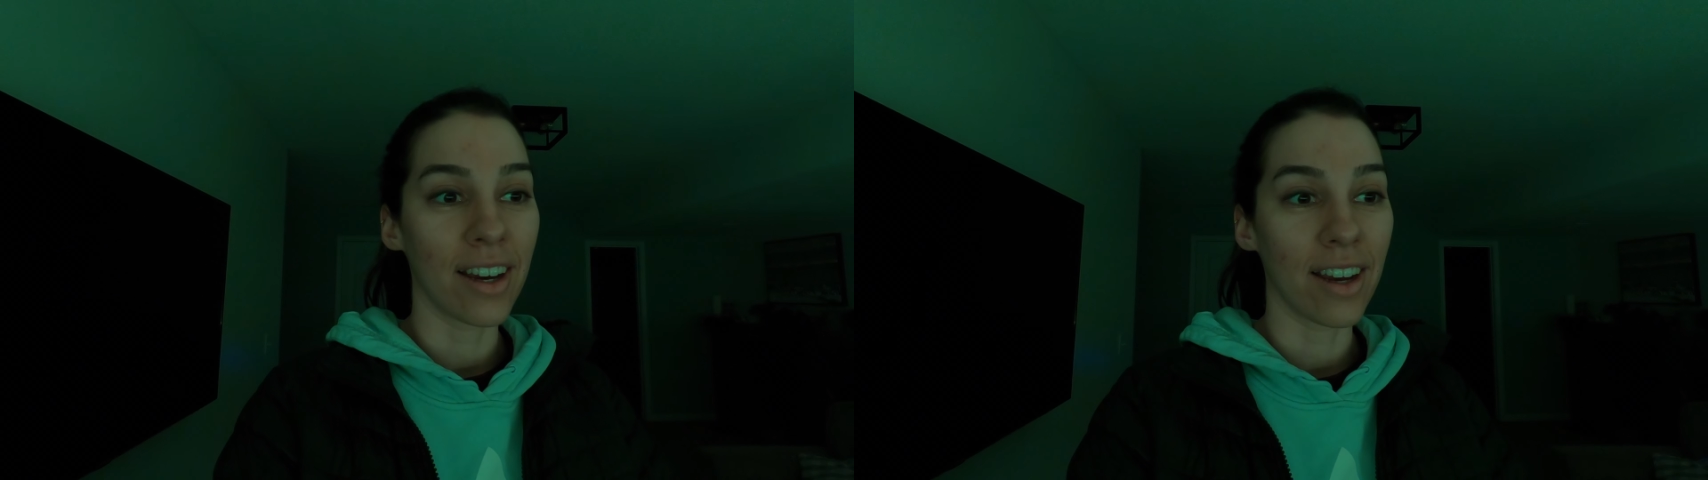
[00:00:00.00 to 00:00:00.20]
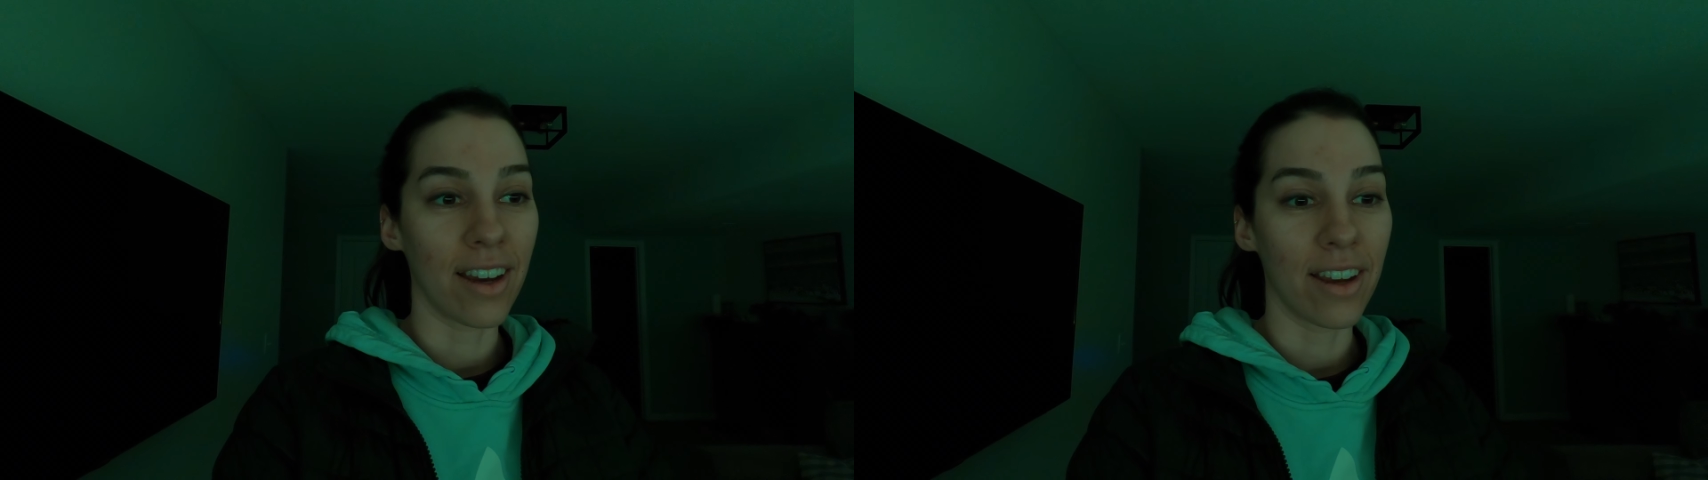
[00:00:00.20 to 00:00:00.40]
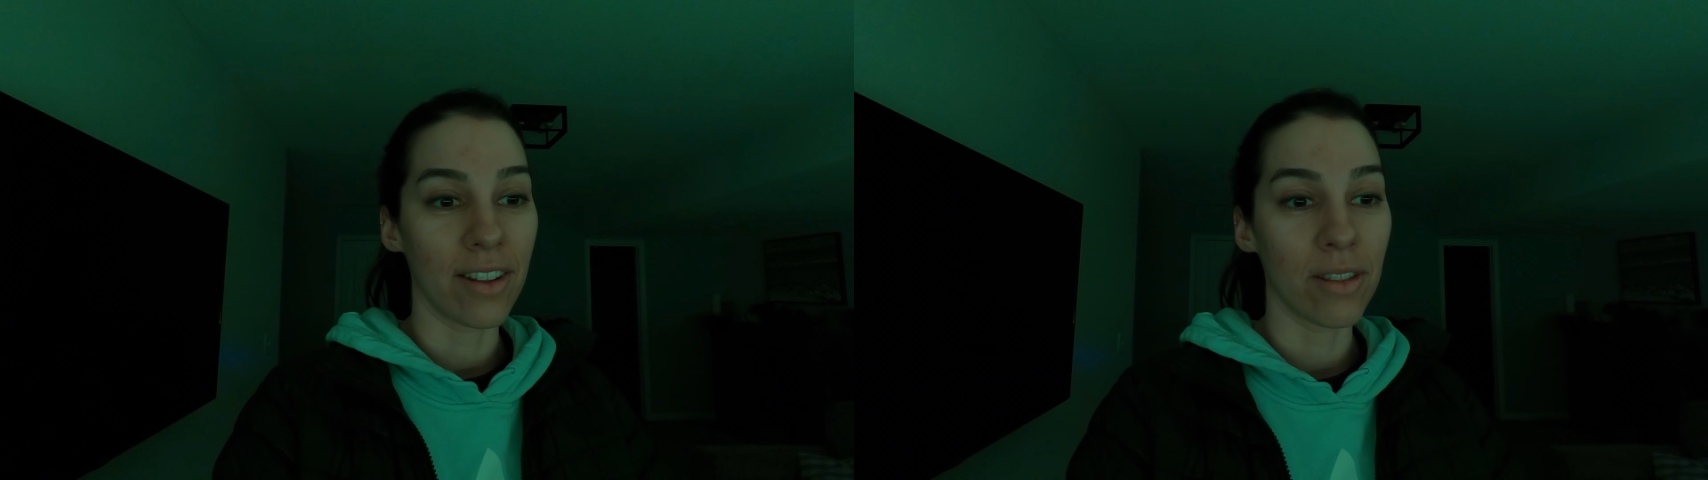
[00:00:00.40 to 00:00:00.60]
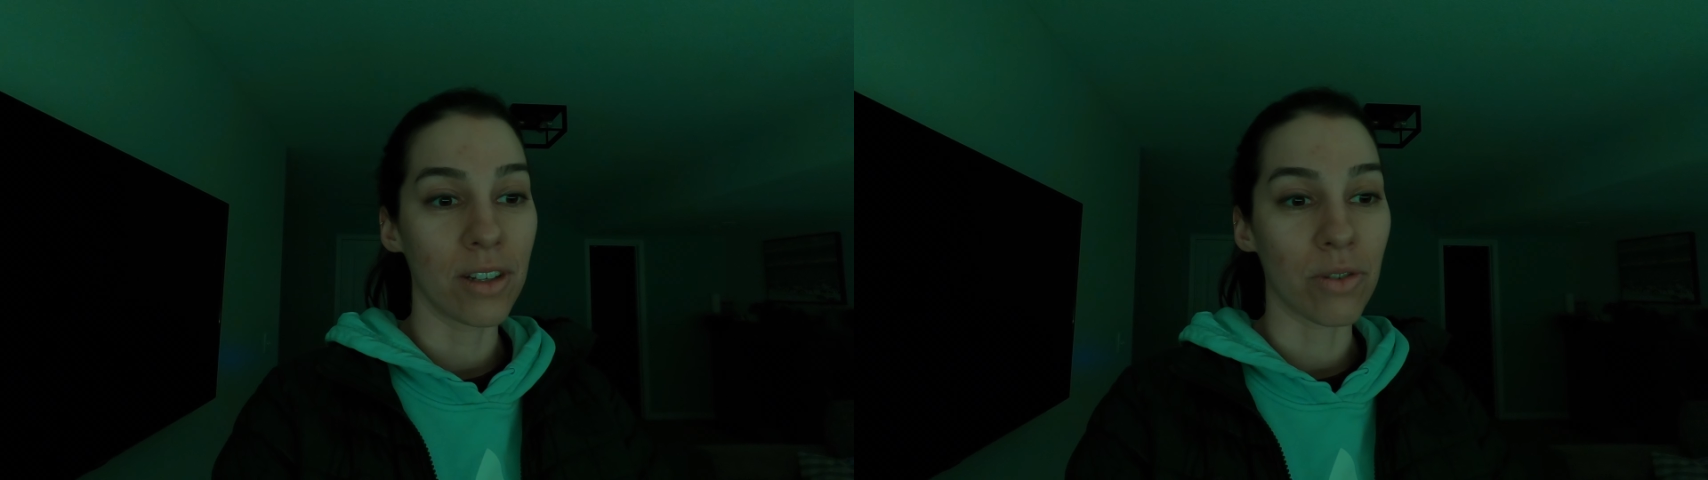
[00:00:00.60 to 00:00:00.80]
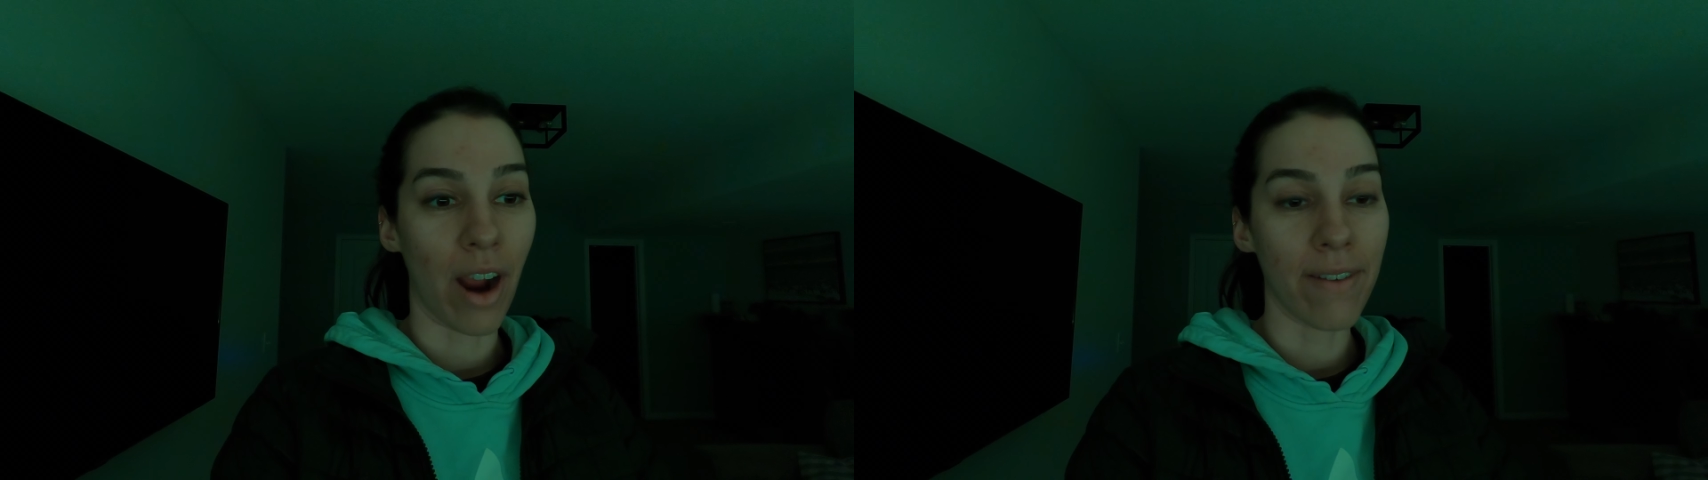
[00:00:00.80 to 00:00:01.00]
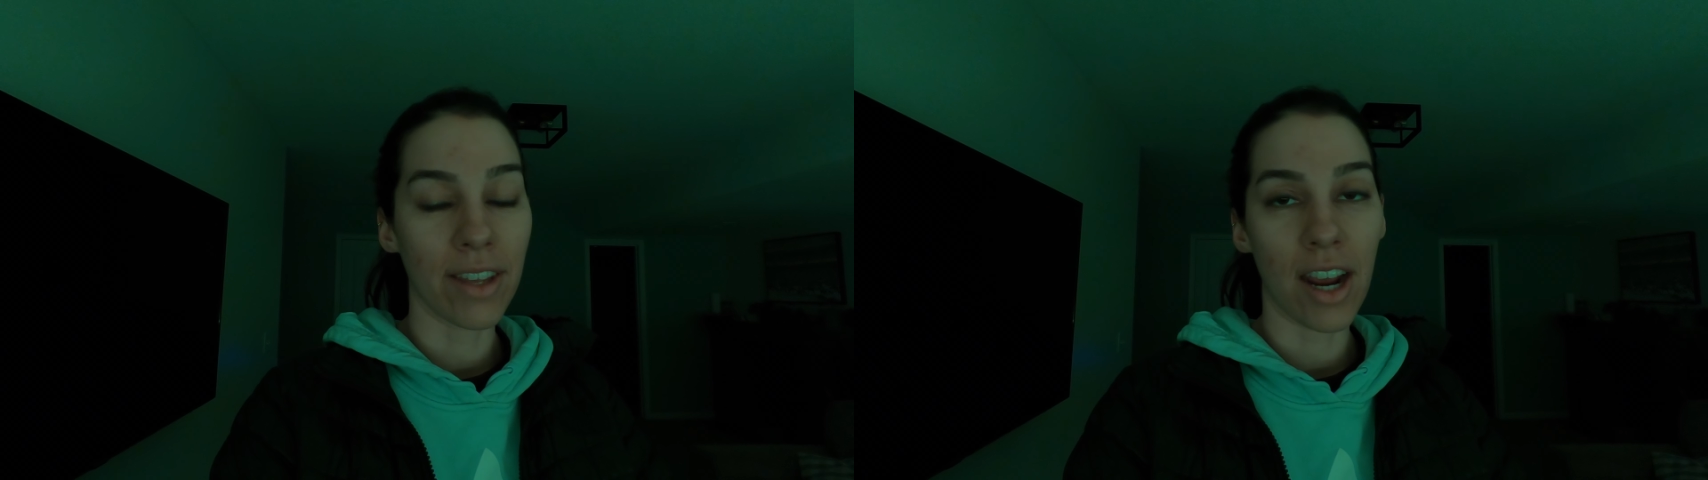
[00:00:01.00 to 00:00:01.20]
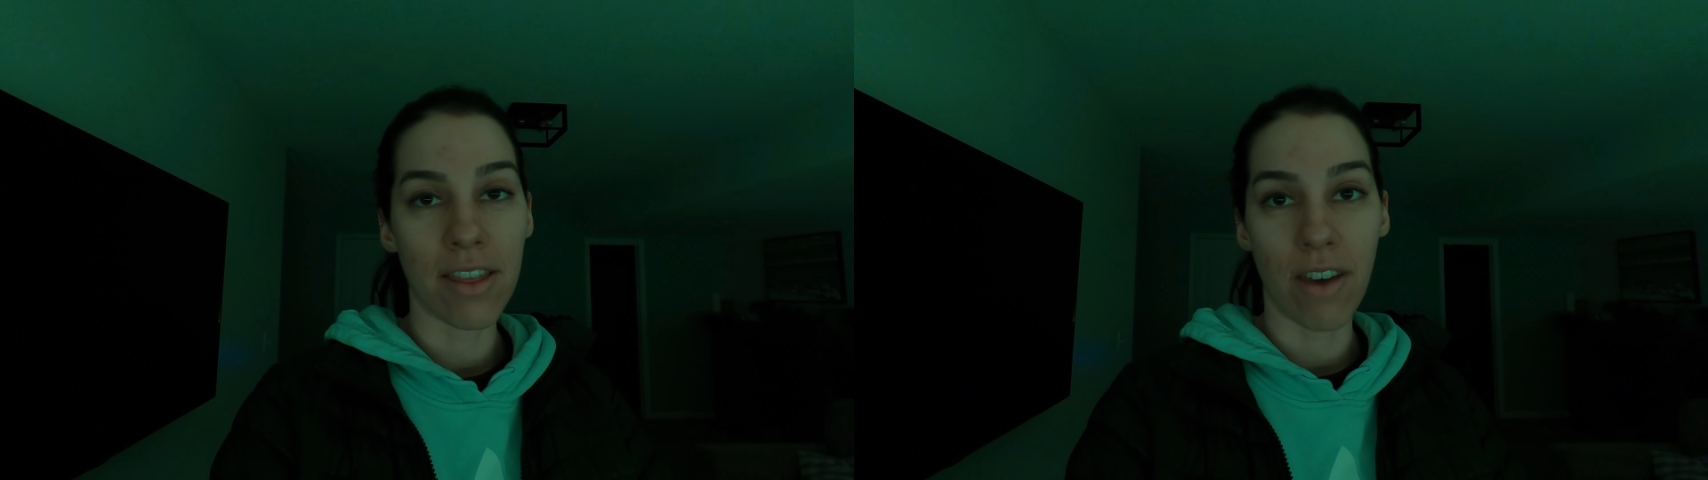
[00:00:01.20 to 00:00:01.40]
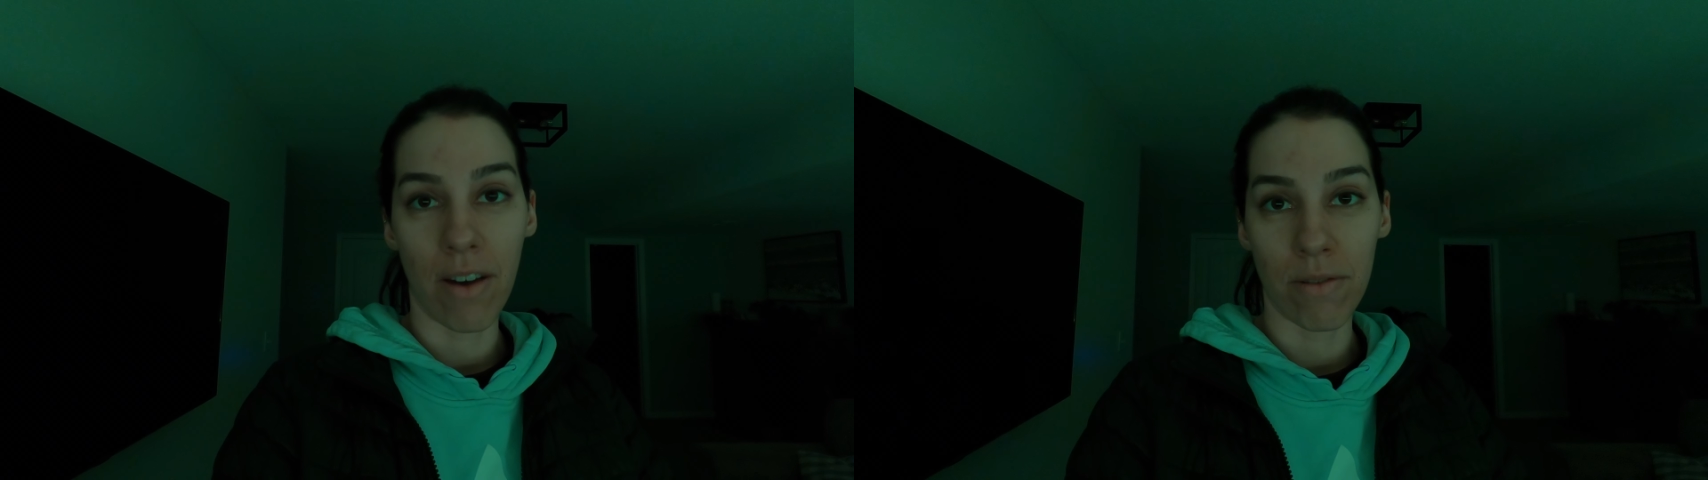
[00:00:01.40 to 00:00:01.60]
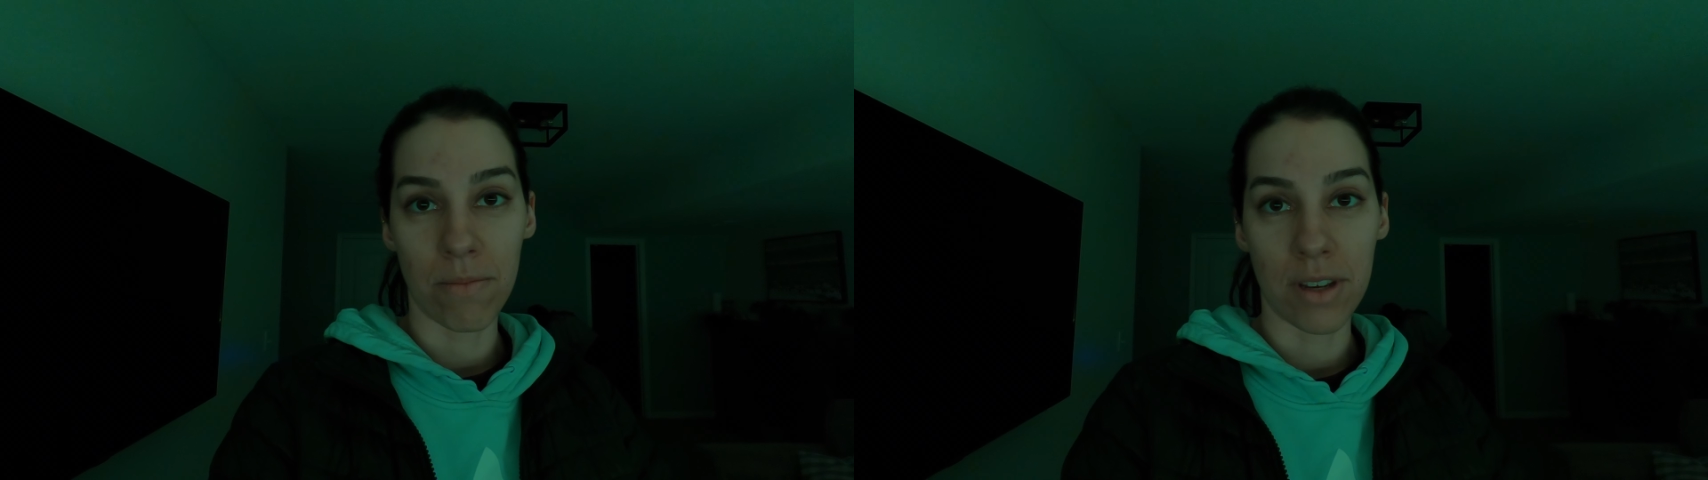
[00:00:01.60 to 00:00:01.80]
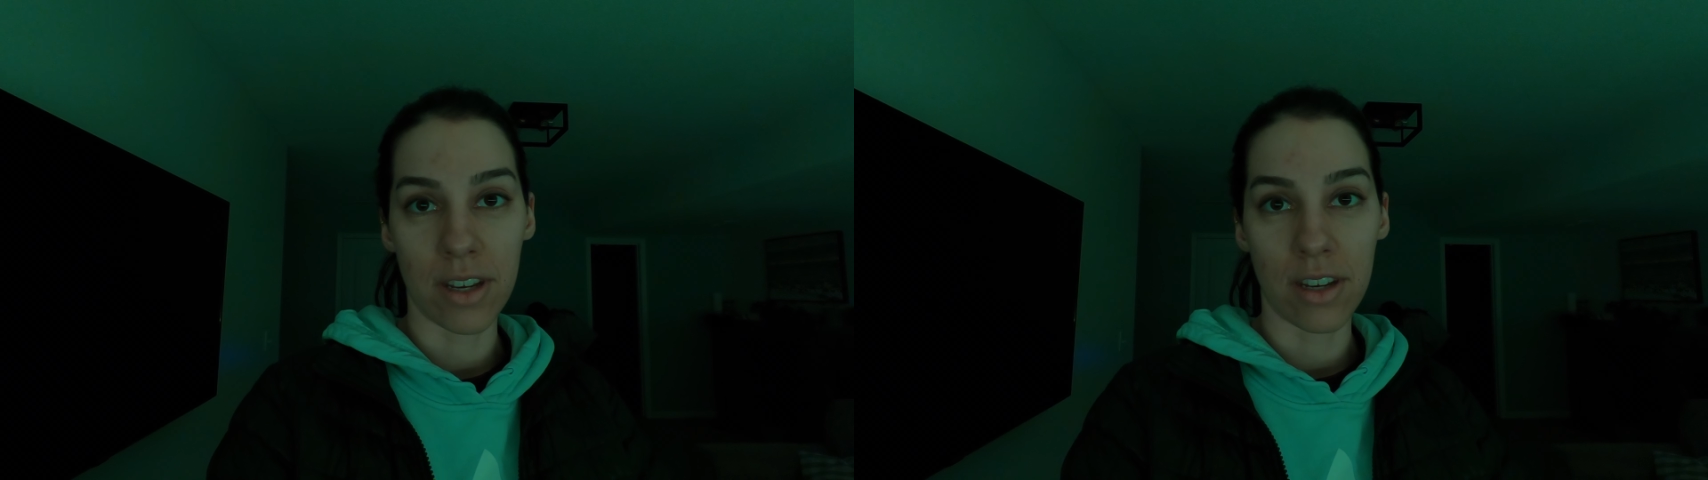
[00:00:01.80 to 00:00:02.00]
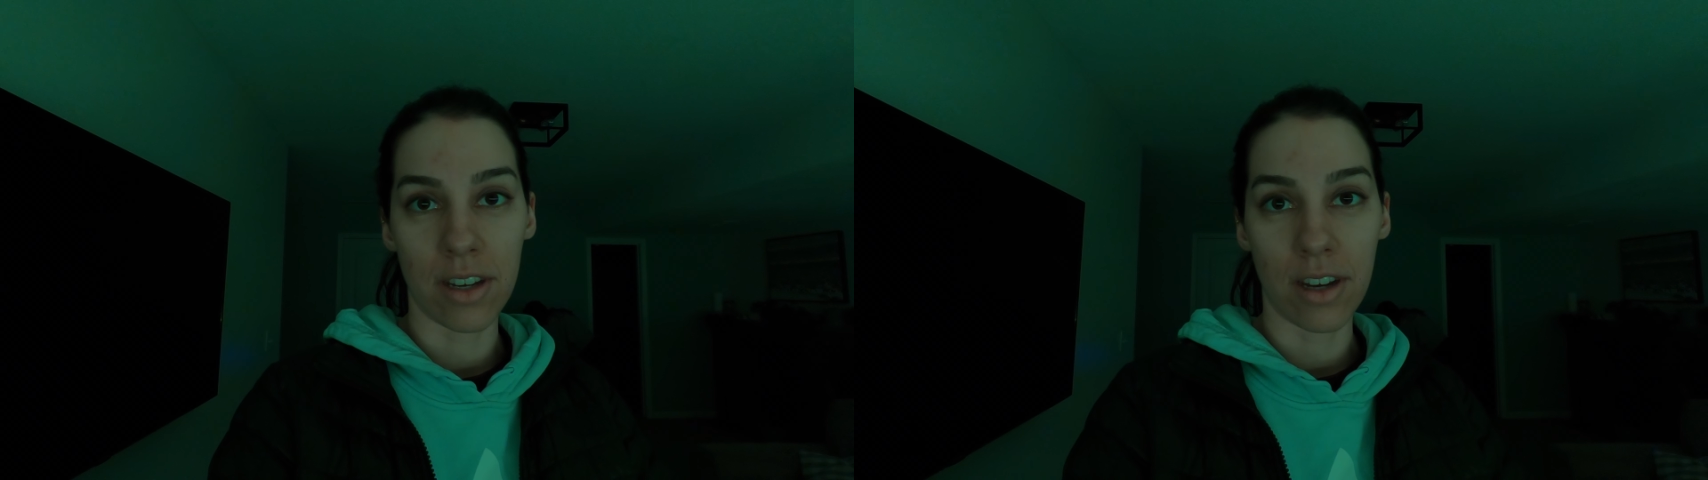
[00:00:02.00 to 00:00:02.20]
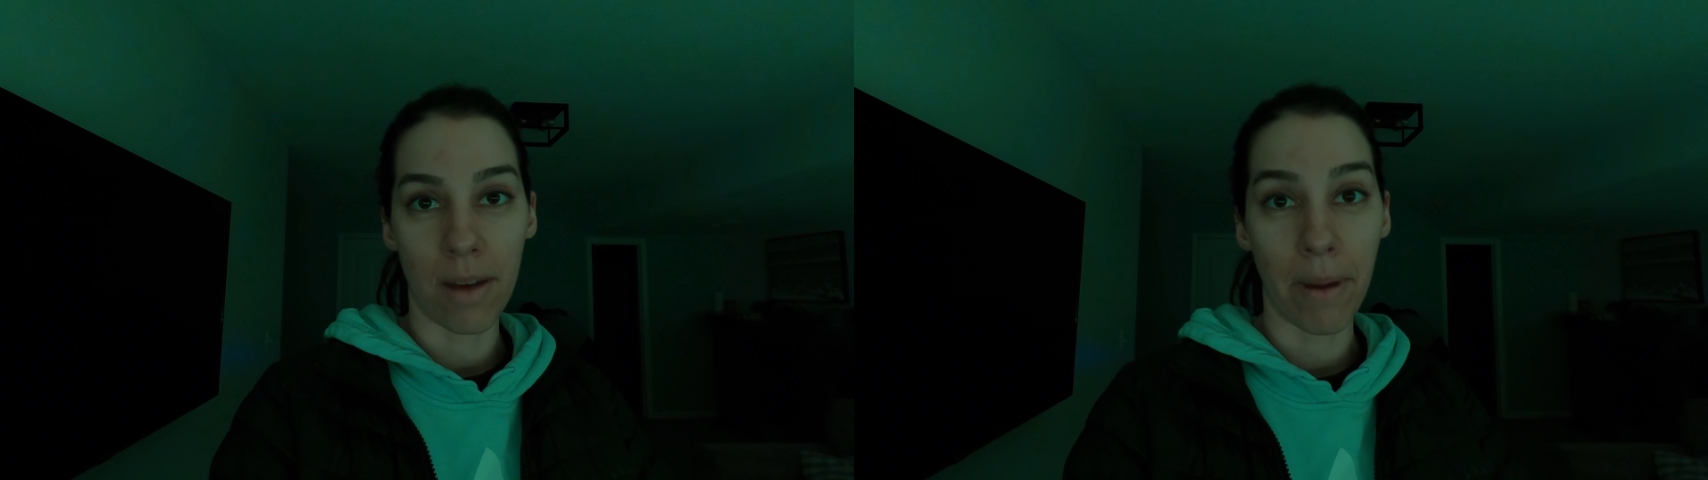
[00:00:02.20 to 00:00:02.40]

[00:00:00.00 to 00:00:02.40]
Uh, the drive that I thought would be